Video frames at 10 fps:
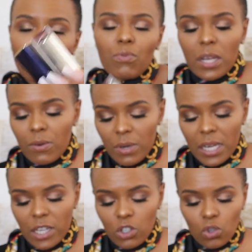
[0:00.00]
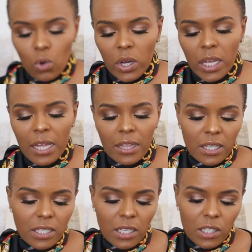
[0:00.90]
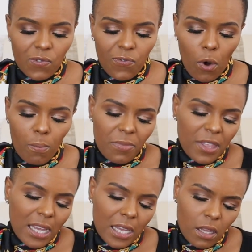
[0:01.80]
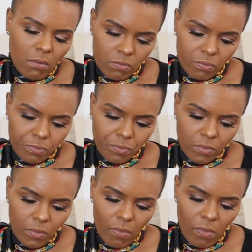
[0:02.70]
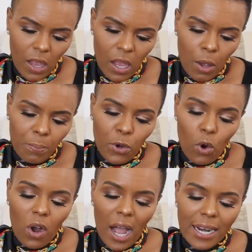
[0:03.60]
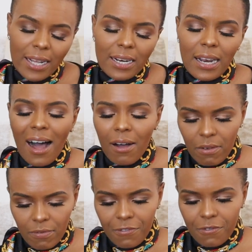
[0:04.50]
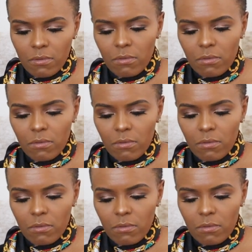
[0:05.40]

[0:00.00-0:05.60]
really enjoy. This is from the Pure Color Love.